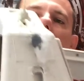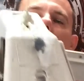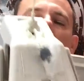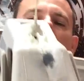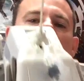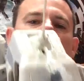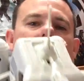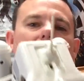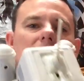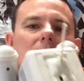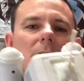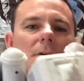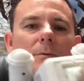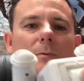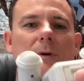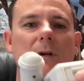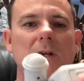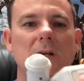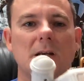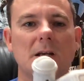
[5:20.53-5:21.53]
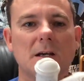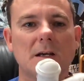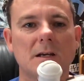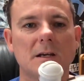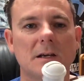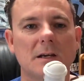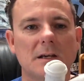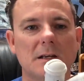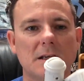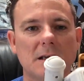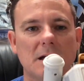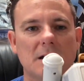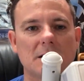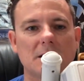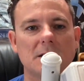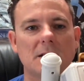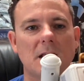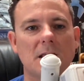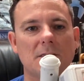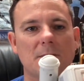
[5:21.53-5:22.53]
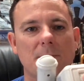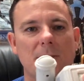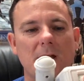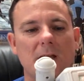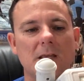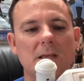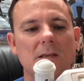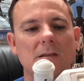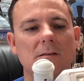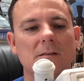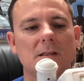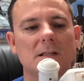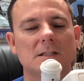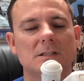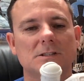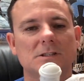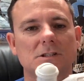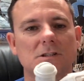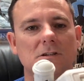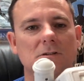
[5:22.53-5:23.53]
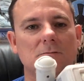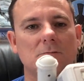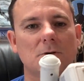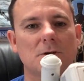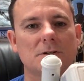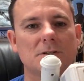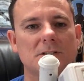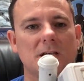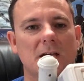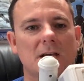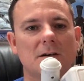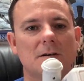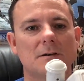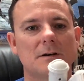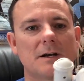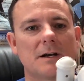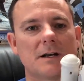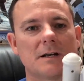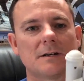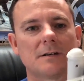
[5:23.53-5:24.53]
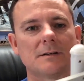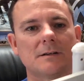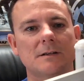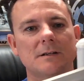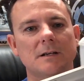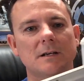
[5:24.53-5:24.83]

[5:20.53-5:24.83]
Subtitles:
Got a rear gun at the back here that you can rotate around.